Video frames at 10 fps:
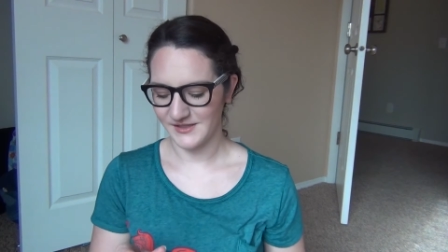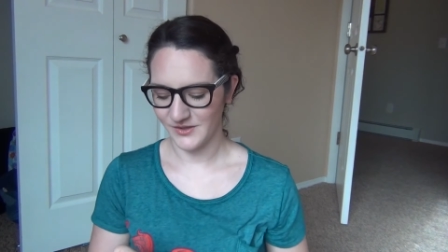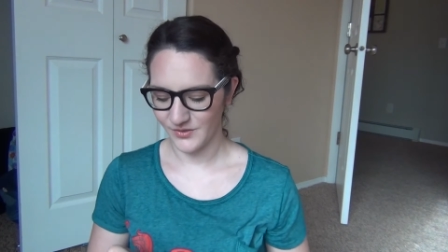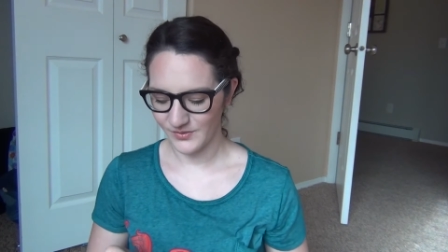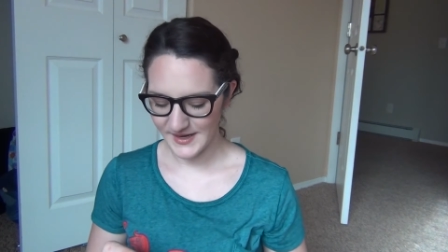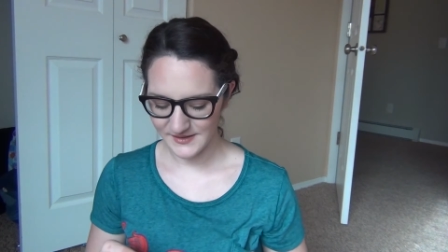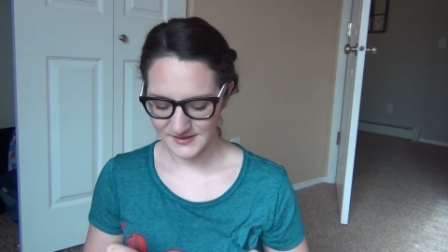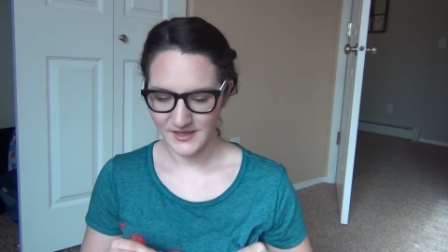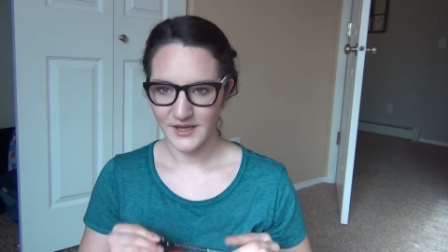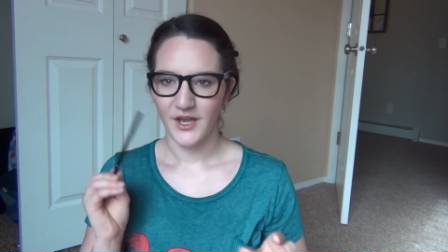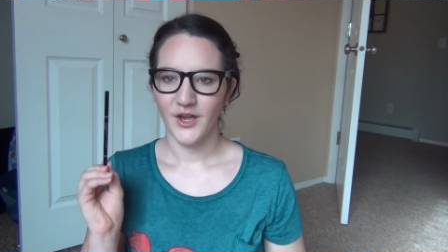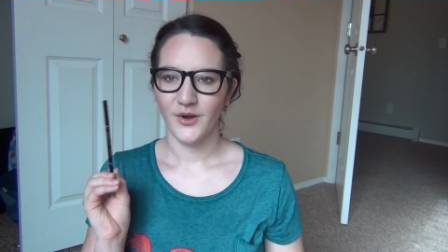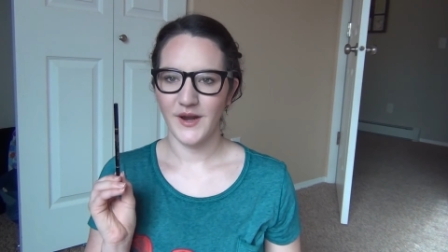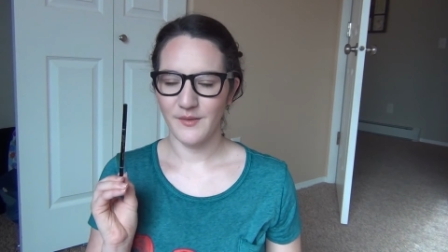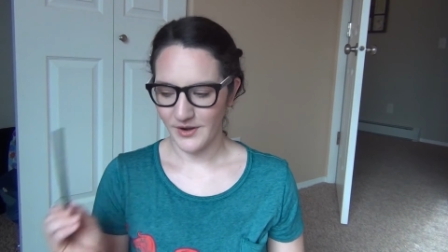It's a great,
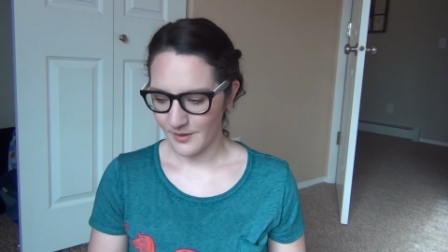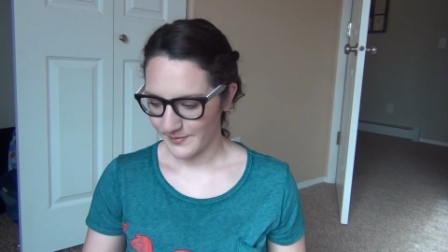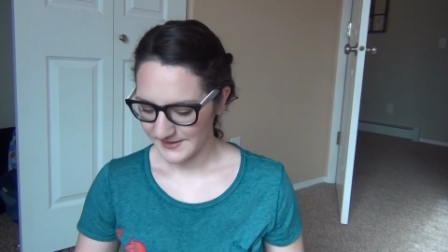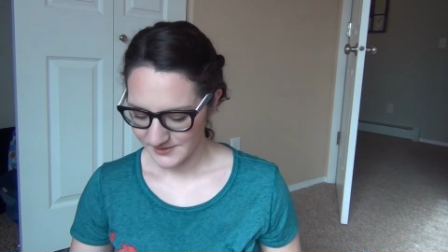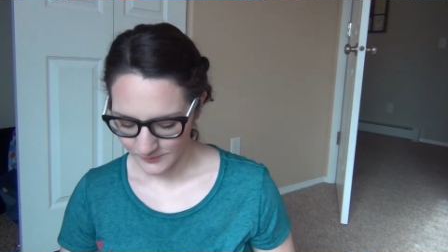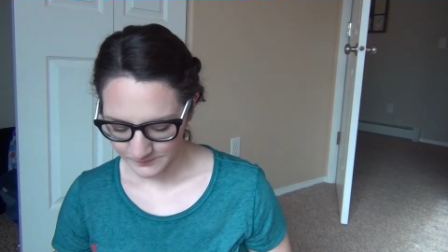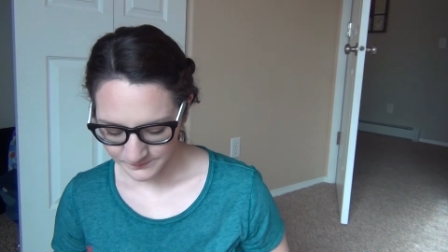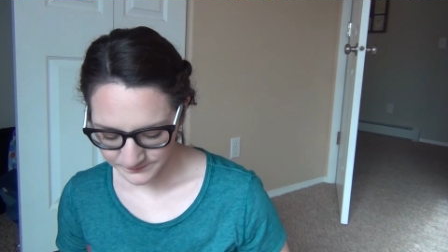great brow pencil.